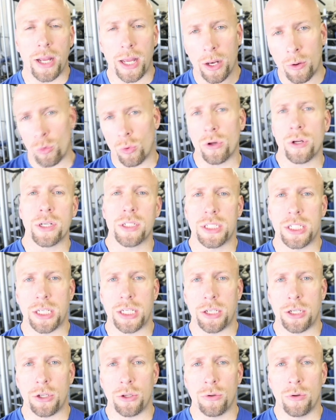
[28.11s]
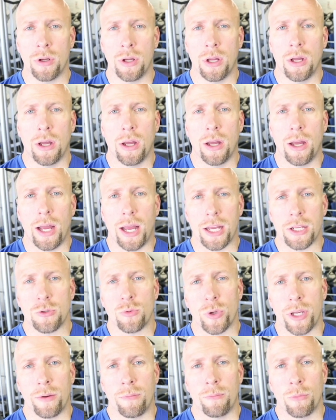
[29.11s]
and we'll continue as
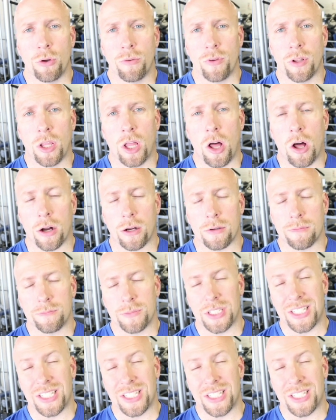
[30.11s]
we move along.